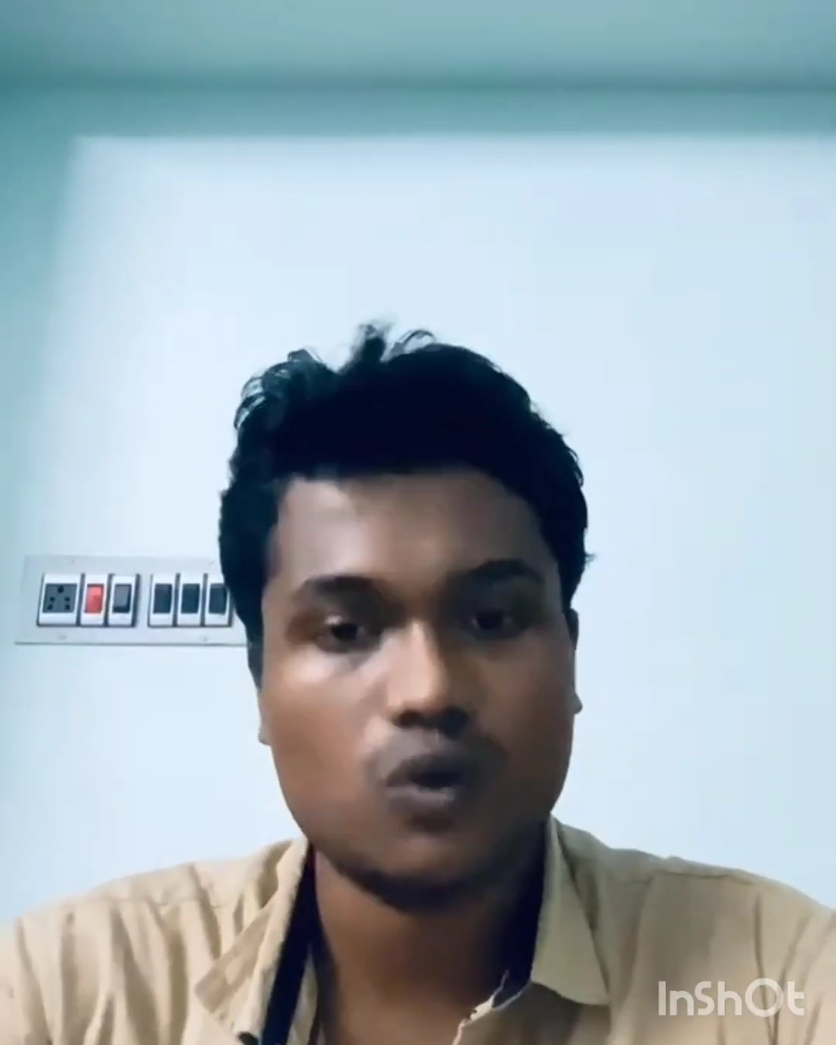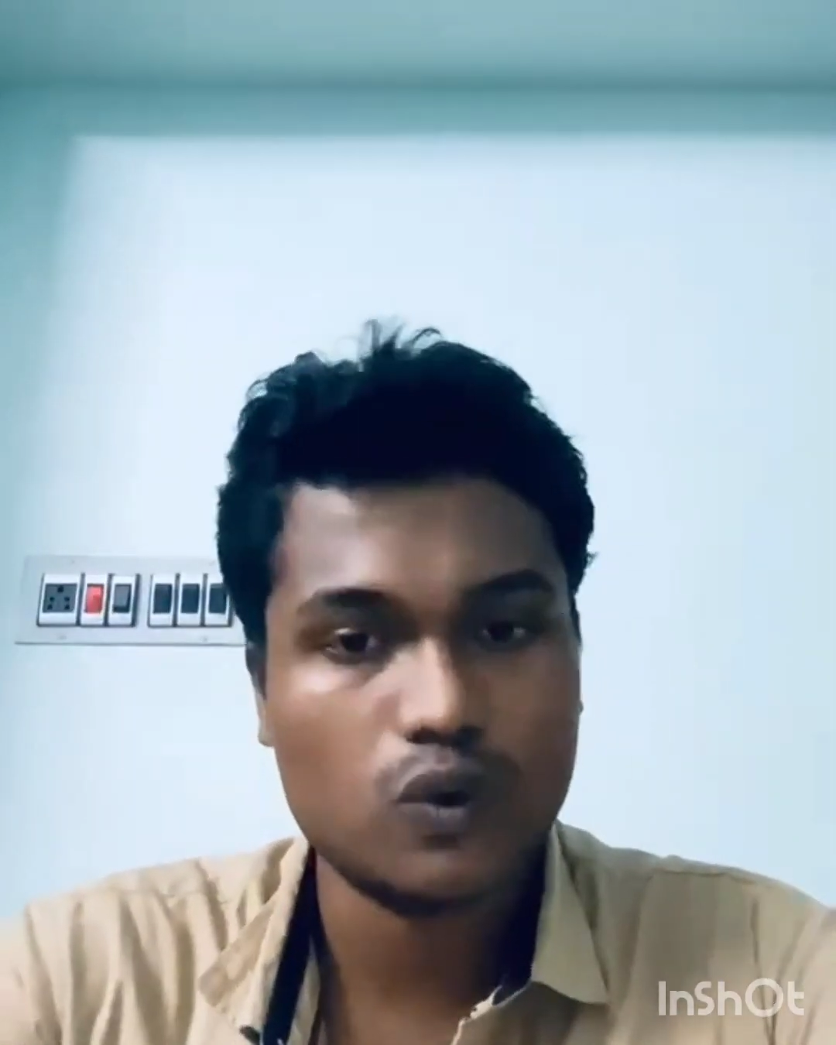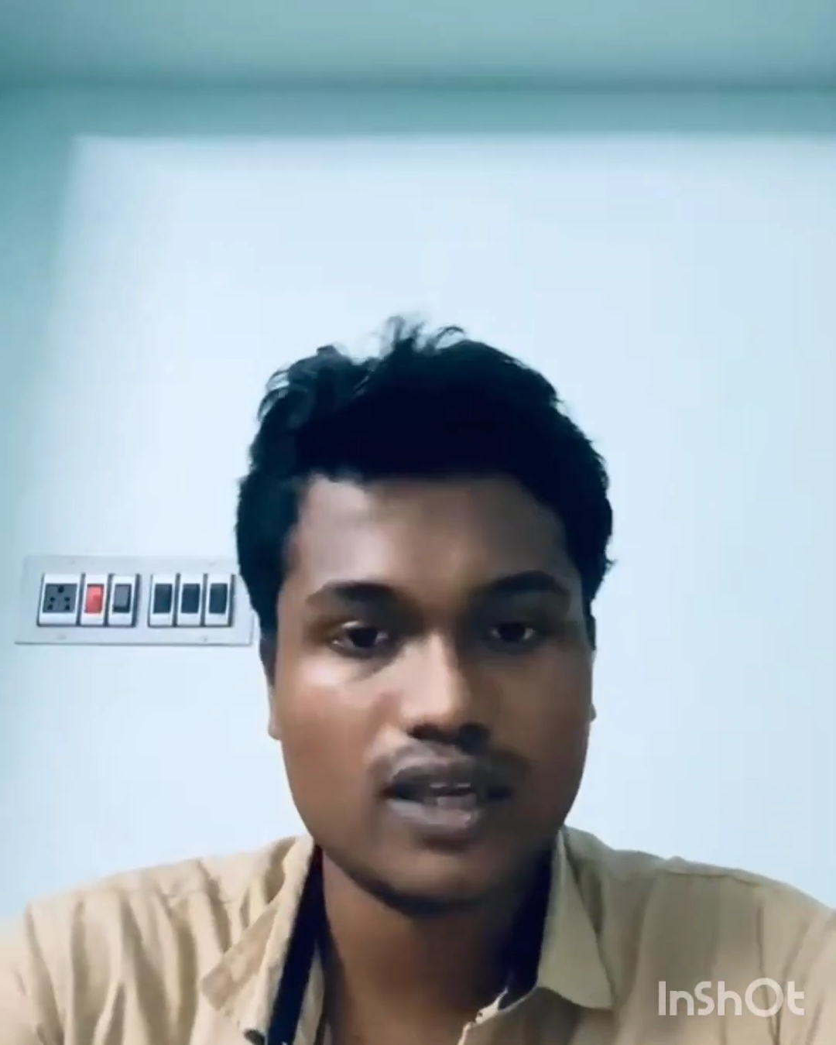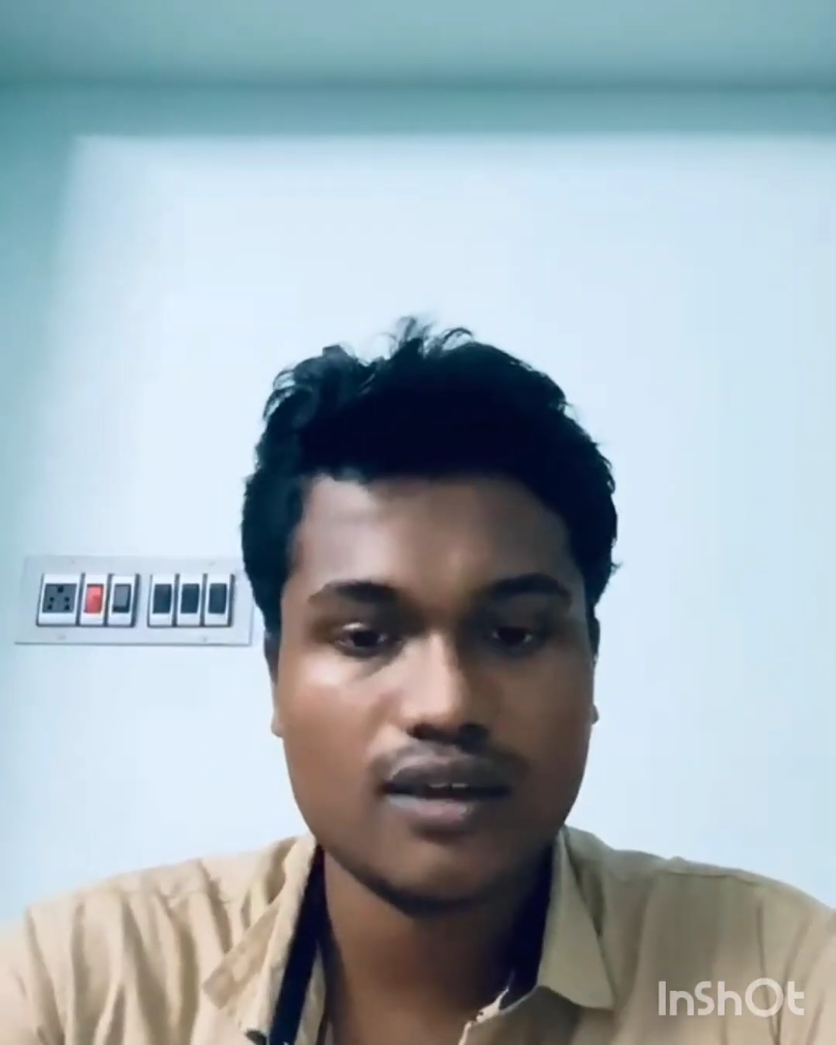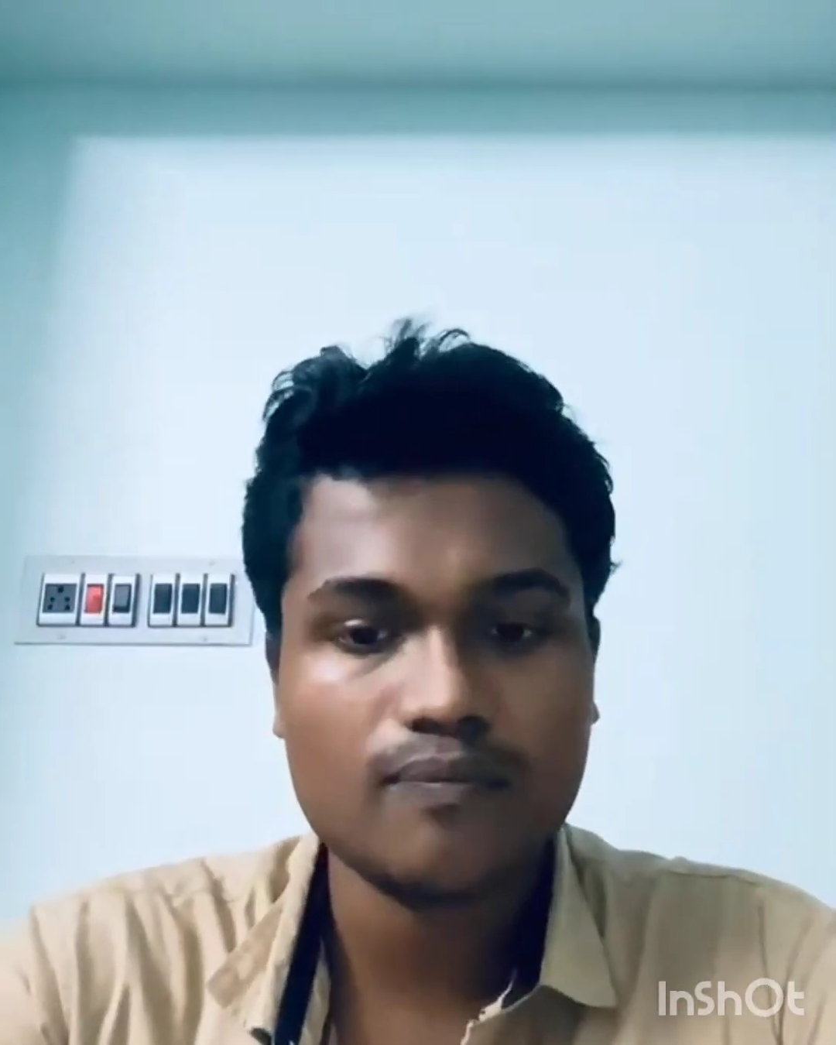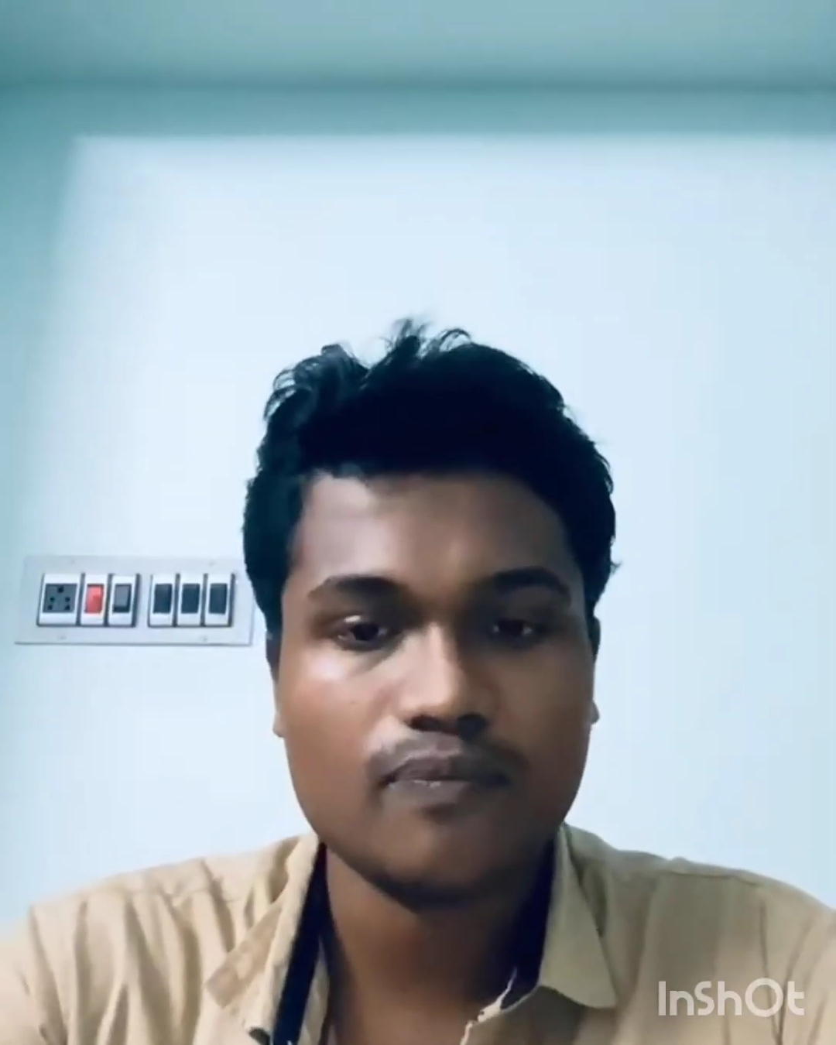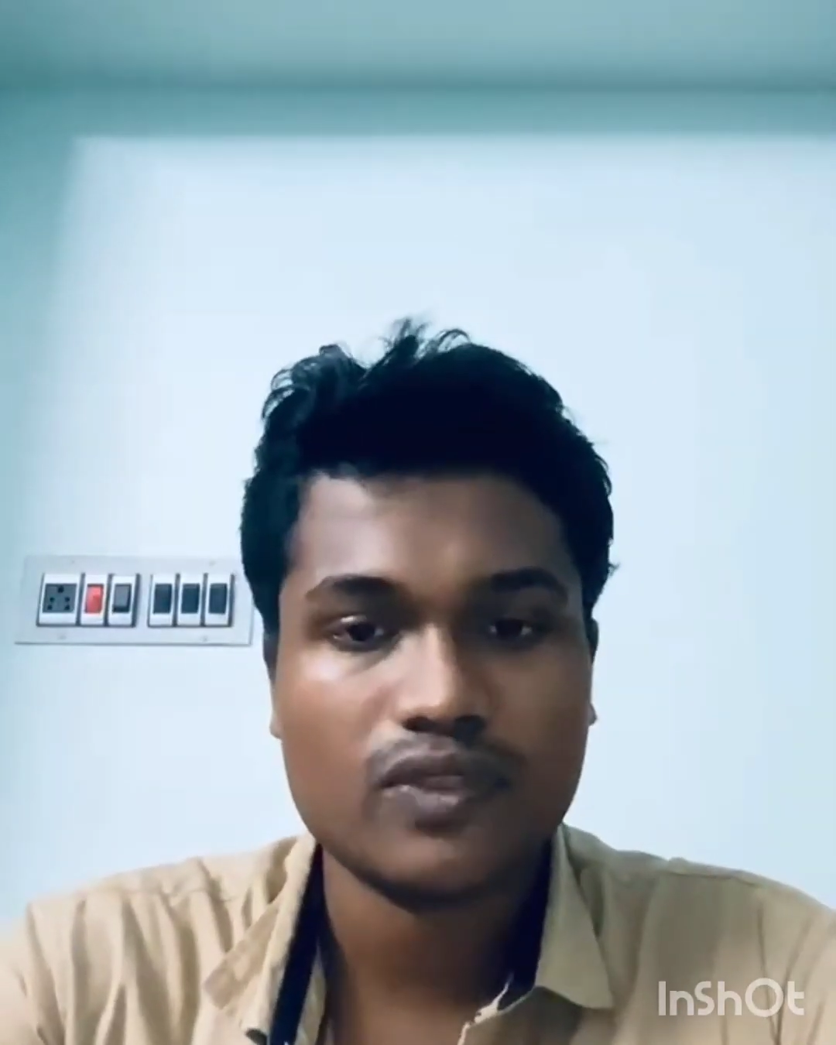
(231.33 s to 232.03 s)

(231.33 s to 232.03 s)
Gudiyam.